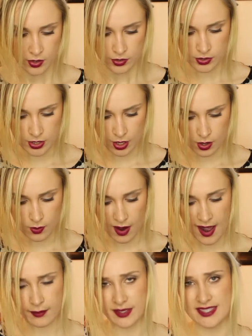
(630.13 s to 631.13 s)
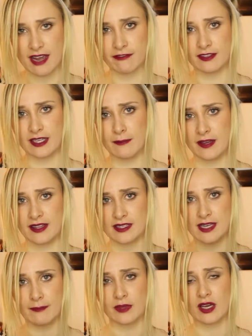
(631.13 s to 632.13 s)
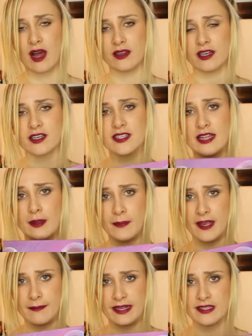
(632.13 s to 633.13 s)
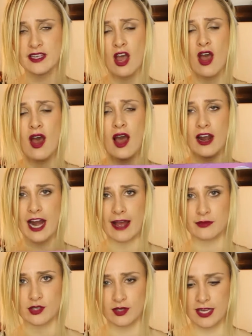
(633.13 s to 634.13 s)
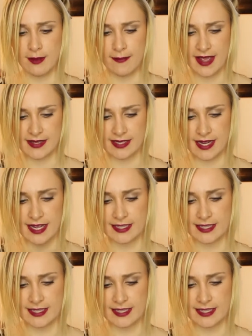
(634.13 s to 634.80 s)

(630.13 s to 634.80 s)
So I would definitely pick this up. The colors and the pigments are absolutely amazing.